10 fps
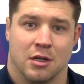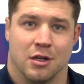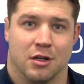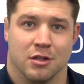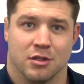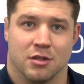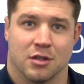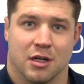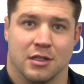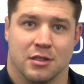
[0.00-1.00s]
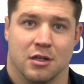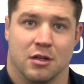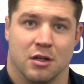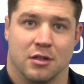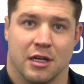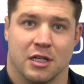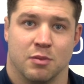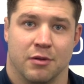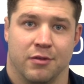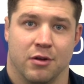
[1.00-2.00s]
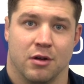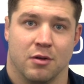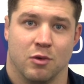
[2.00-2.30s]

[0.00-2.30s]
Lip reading: there's other guys there that are desperate for it,